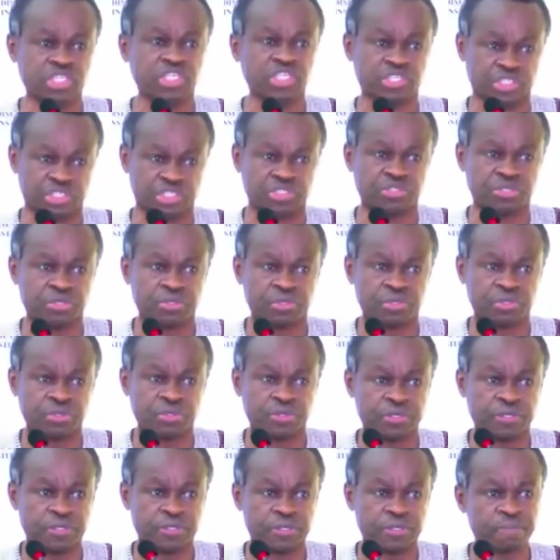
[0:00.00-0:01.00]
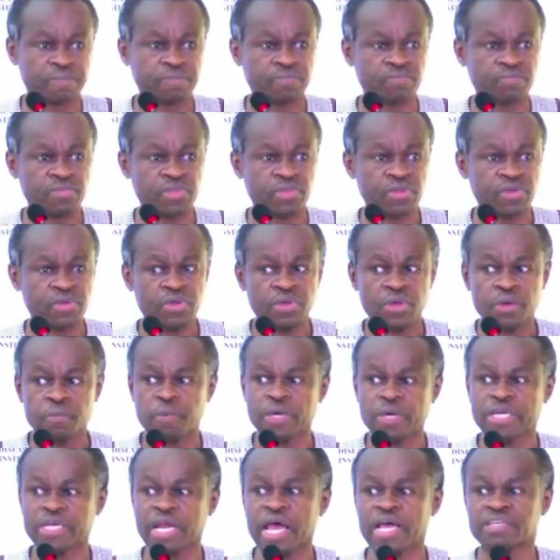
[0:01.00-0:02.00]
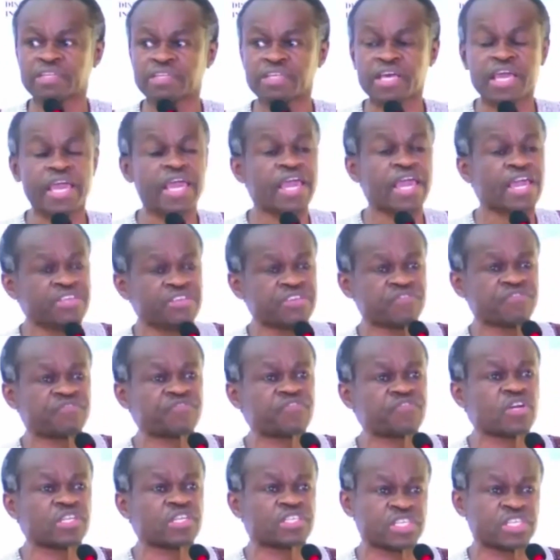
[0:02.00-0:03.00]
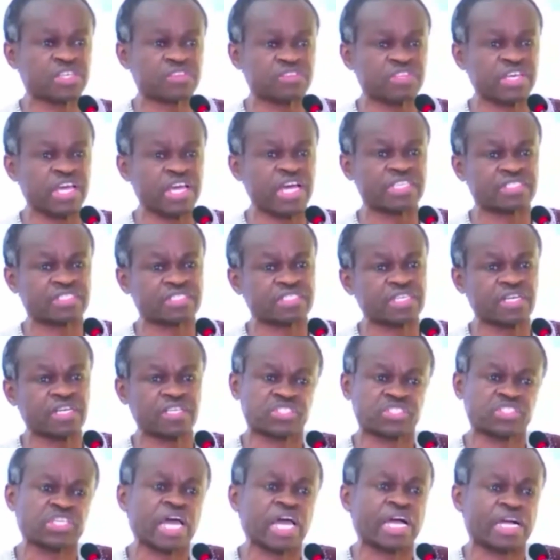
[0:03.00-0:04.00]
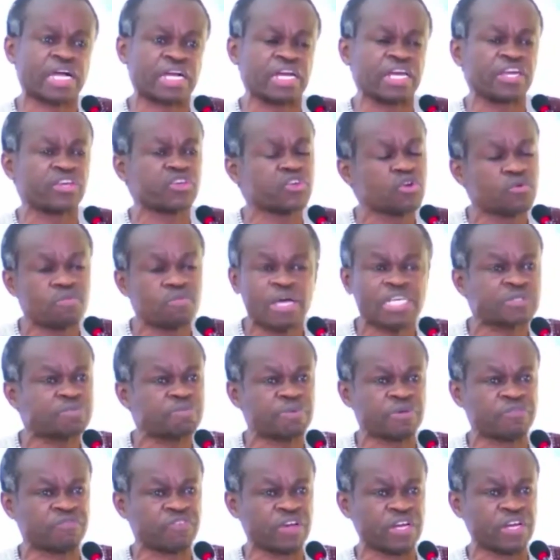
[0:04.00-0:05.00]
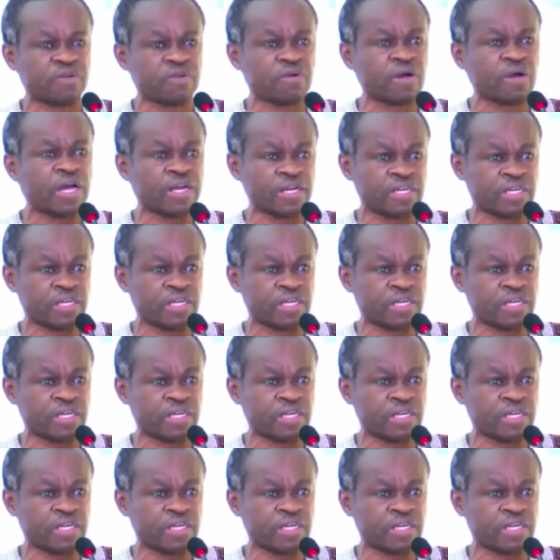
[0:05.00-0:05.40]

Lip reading: but at age 40 they are still suckling, you must be very worried about that child.